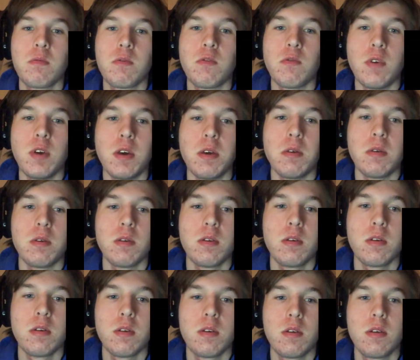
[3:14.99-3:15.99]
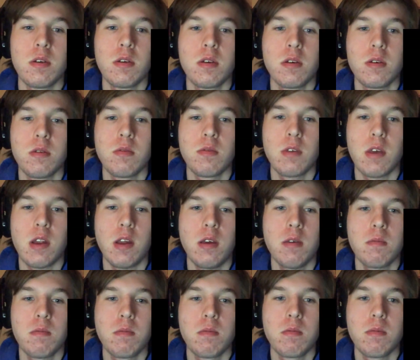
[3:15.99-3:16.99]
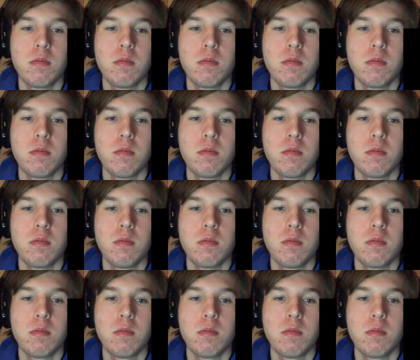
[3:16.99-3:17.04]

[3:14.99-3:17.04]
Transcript: Sweet. Is that it?